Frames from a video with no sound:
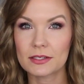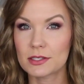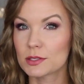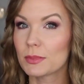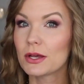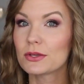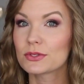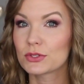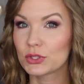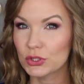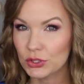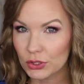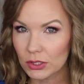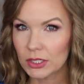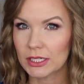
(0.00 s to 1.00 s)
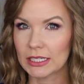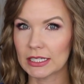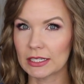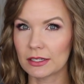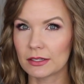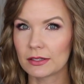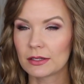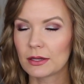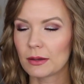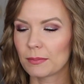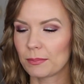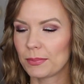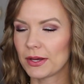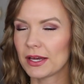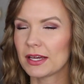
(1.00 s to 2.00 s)
It smells good,
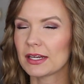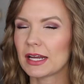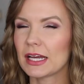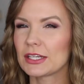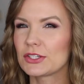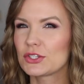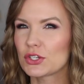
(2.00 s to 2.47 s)
but I